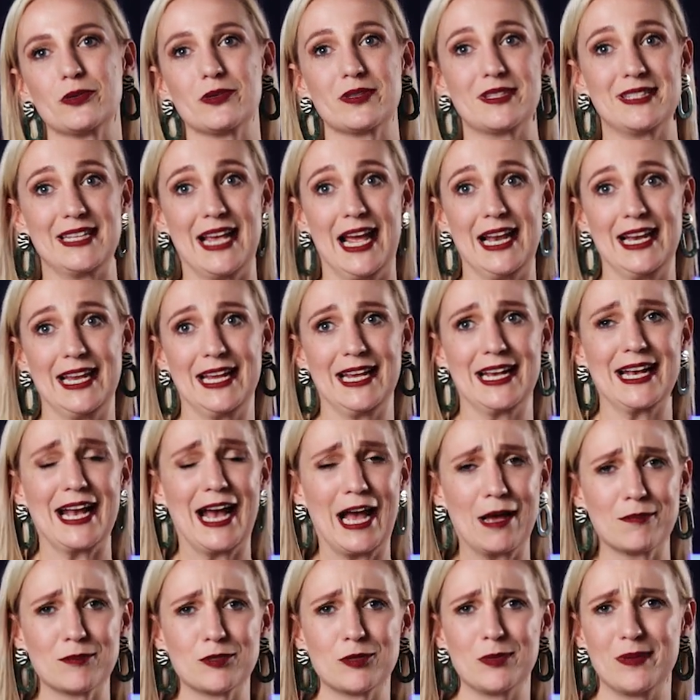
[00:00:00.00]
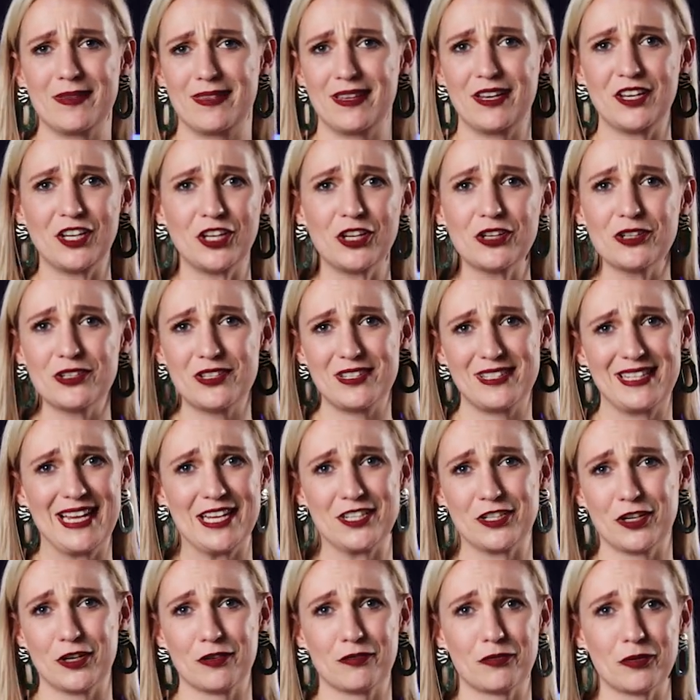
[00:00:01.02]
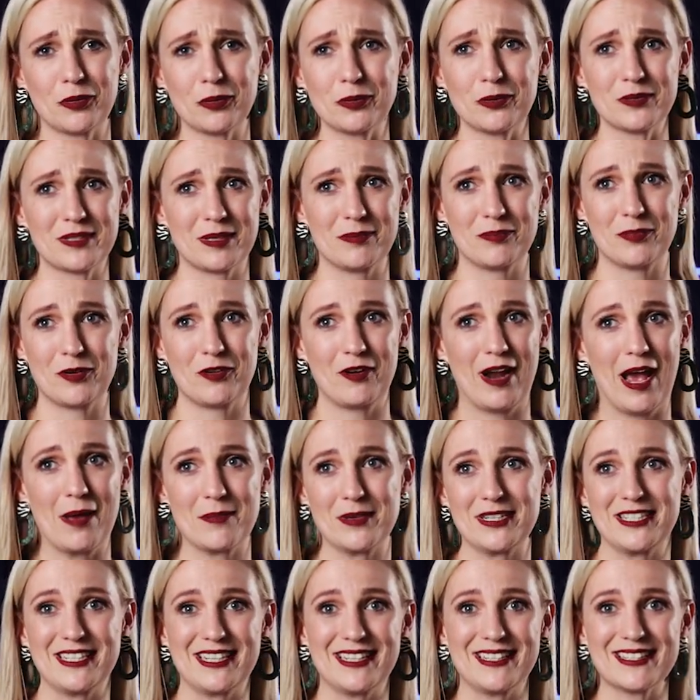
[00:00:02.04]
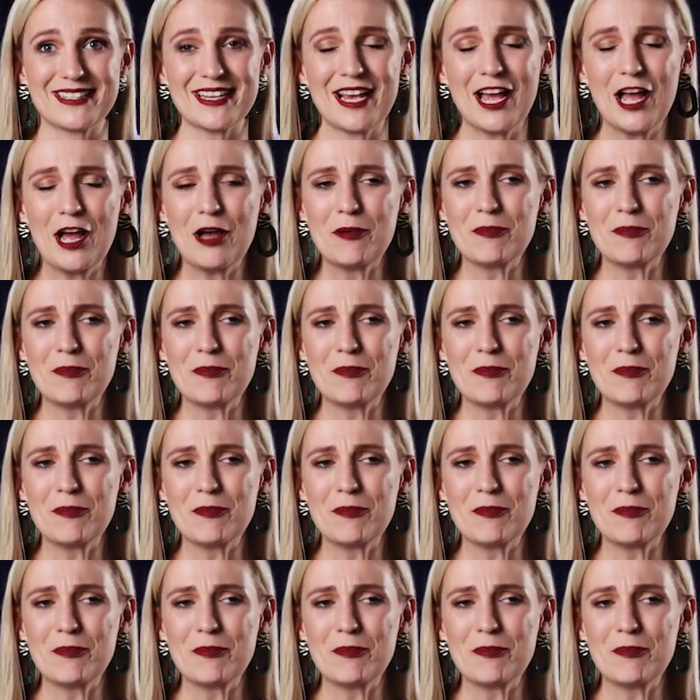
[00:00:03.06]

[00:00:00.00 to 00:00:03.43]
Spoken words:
or selling comes with a new set of rules and parameters.